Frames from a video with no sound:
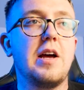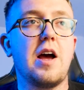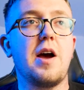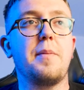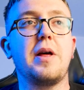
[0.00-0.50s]

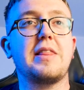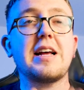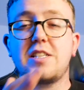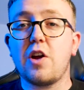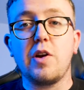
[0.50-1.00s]

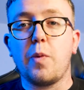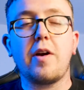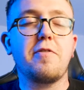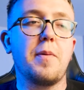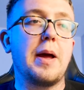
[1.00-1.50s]
That's the only
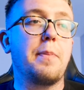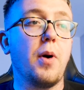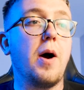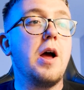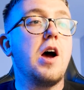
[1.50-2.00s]
worry for me.
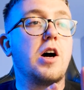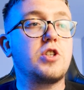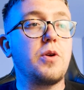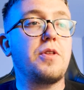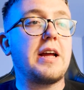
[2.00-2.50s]
But I
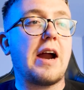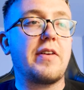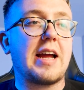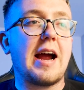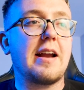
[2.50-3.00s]
do think Harry
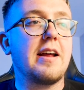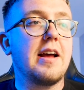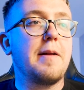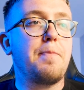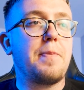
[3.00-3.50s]
Kane,
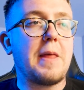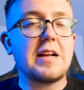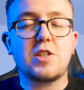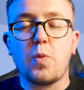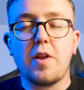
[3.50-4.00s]

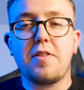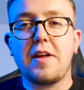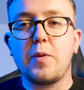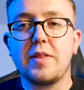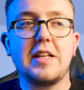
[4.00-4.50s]
that's the one
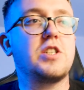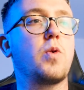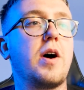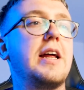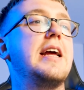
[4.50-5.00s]
thing with this
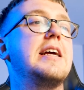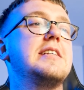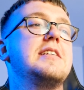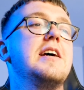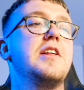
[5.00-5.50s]
squad. He
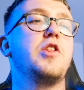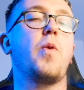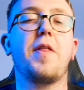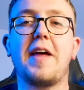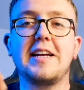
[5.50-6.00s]
is the
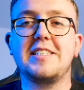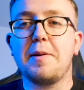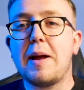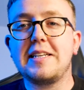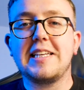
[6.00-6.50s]
one that is
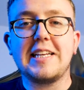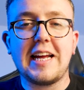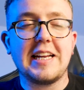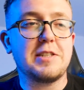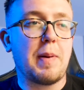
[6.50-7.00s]
cemented
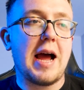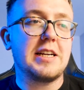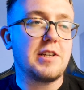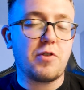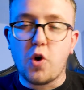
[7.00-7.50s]
in his
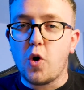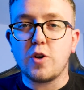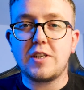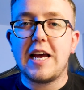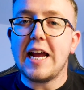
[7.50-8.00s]
place. Of
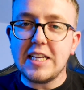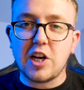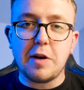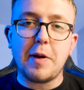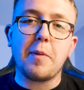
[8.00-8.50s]
course, he's
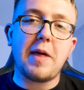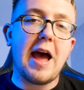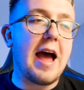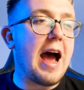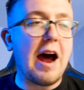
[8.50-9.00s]
going to be up
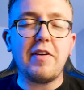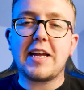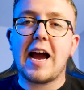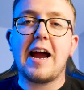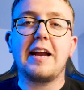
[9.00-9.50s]
there. Harry
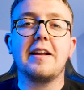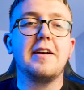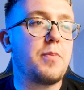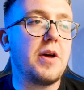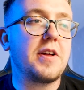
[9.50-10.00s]
Kane
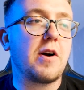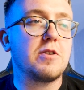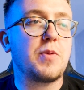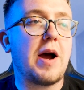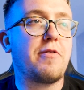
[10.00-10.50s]
putting the
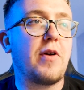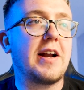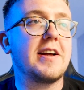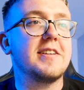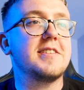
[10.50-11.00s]
goals away for
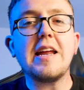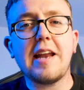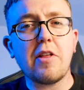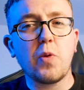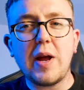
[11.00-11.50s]
England.
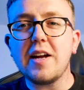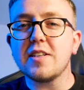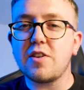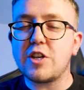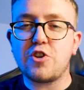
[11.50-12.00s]
Now, the
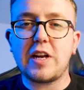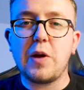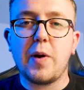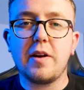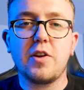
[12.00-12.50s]
wingers are a tricky
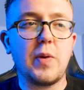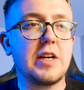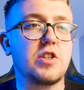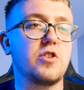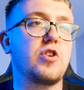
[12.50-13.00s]

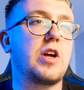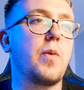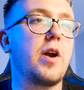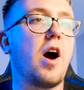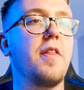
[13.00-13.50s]

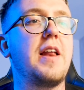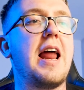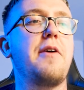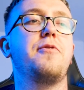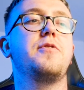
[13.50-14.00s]
one. On the
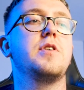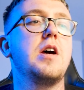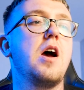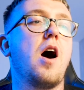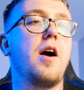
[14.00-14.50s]
left,
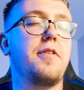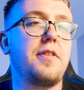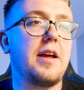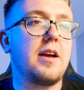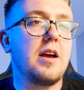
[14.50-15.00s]
I
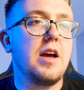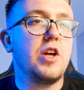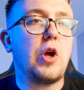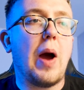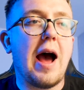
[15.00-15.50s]
think
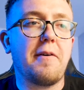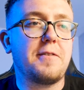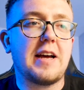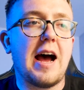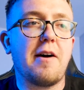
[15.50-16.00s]
you have
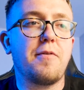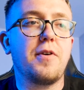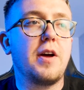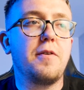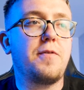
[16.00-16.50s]
to have
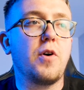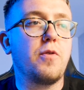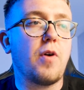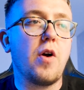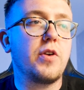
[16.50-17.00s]
Phil
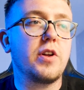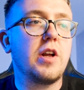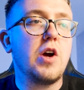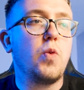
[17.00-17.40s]
Foden.